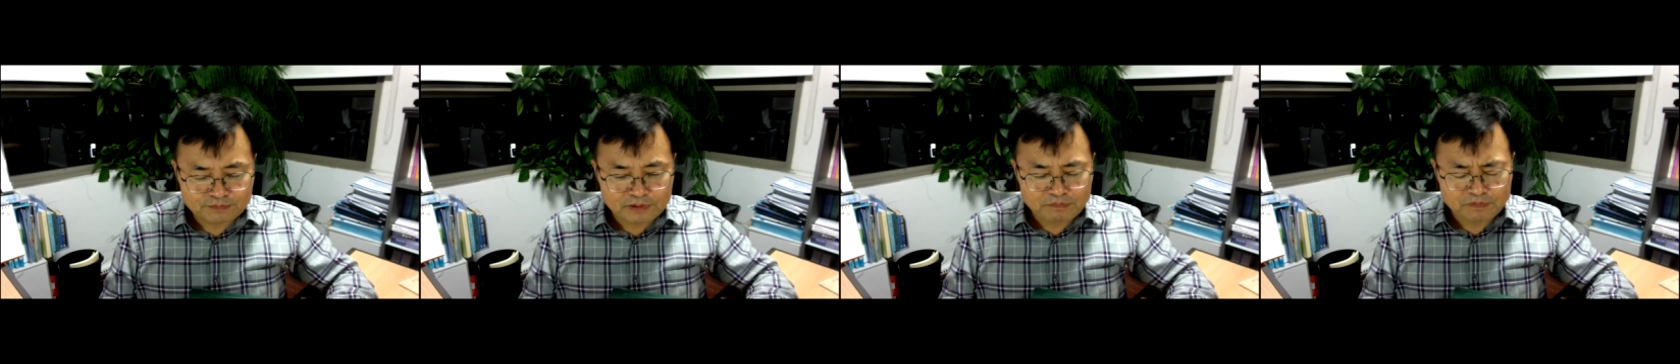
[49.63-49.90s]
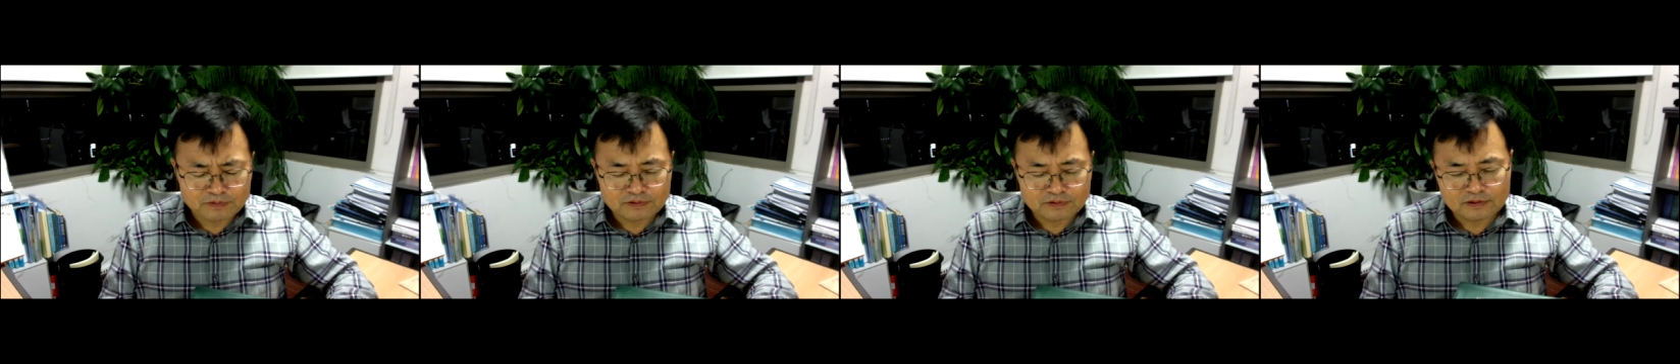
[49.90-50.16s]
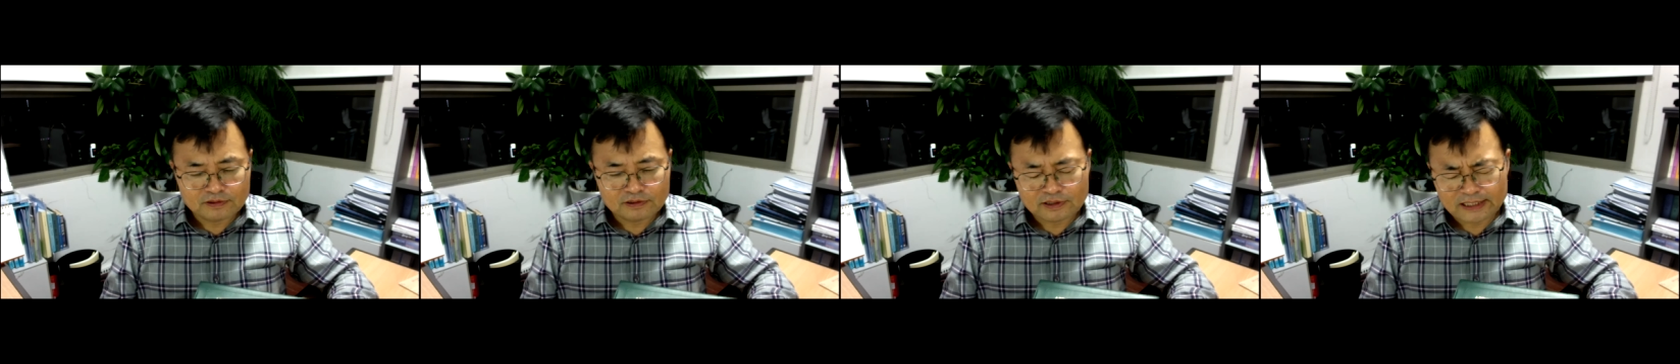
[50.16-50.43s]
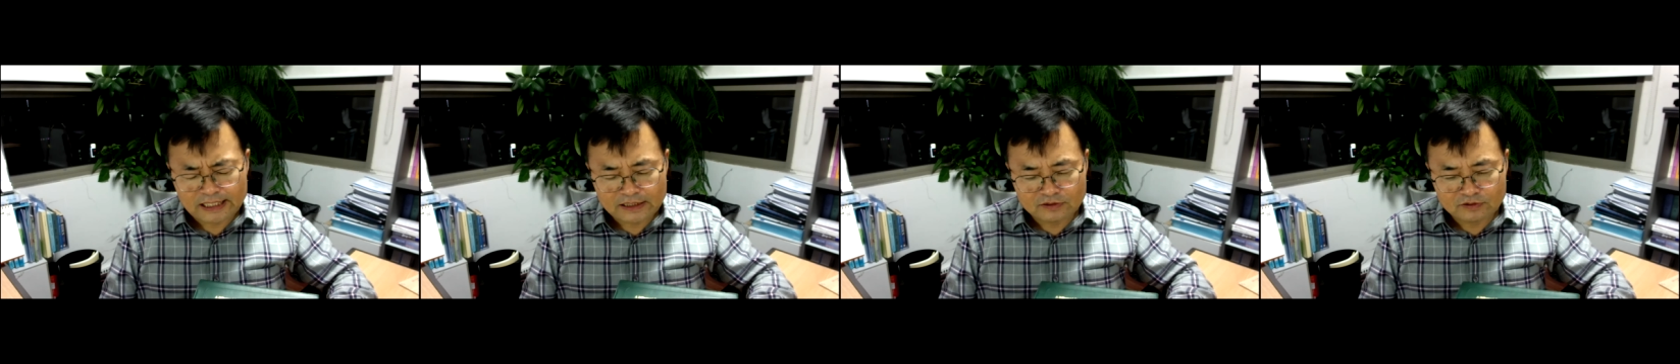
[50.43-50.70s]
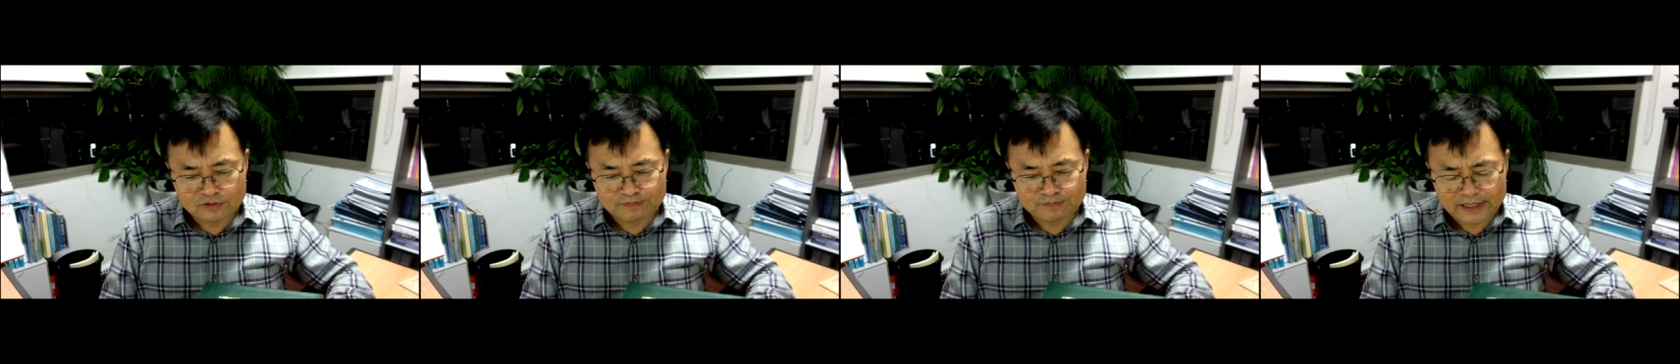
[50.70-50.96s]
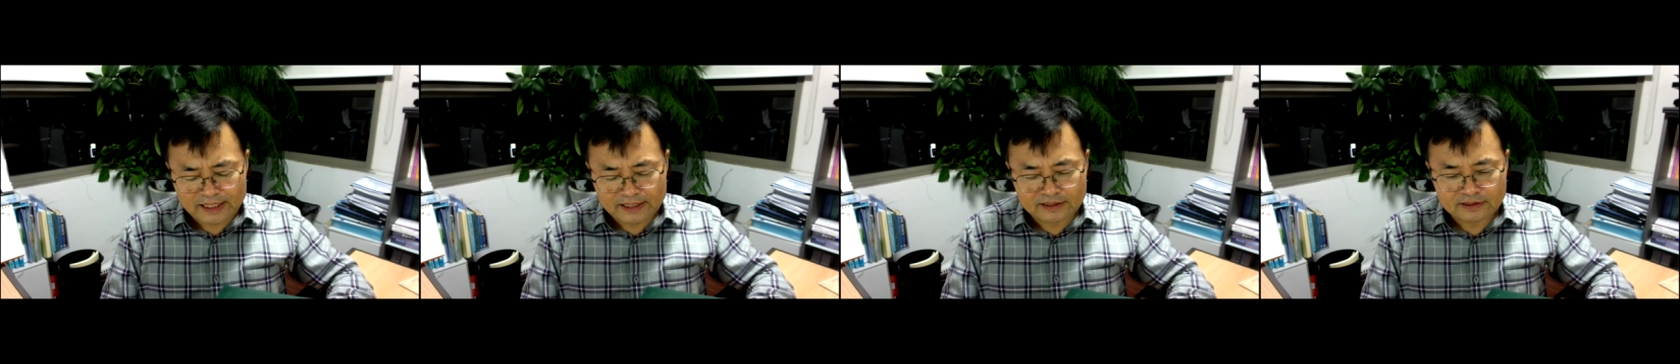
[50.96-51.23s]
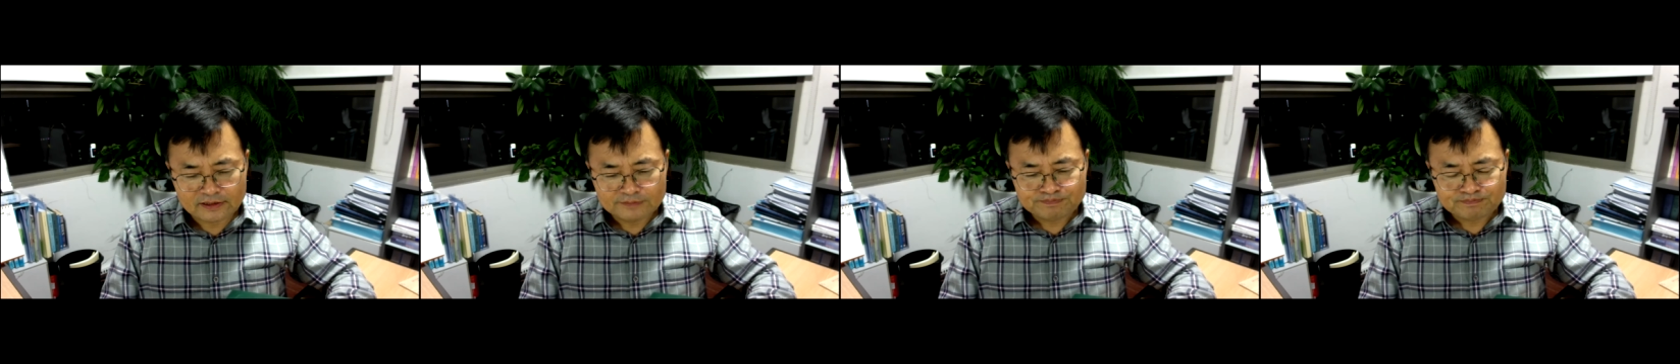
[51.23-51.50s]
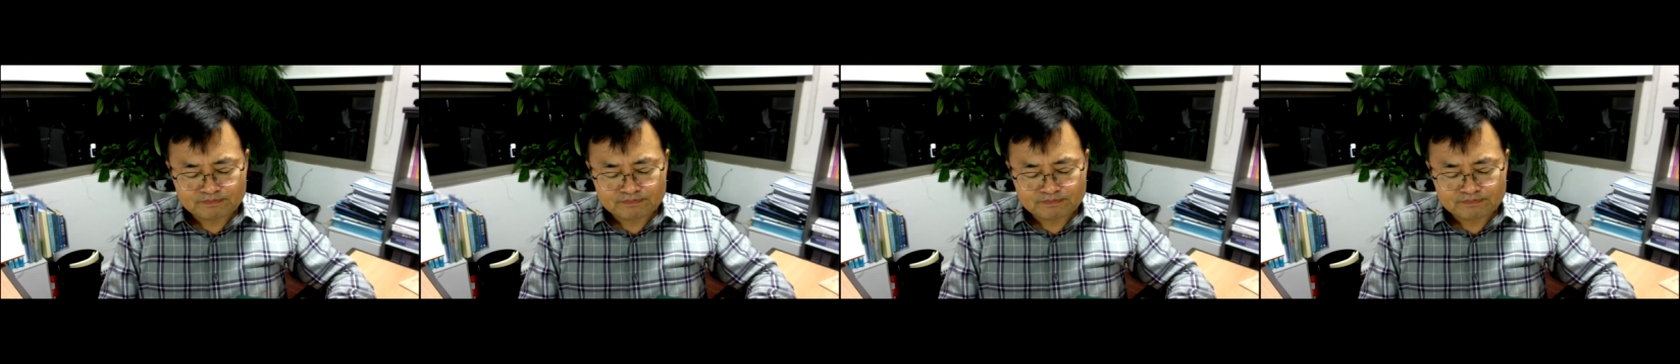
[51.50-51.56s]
people like to buy,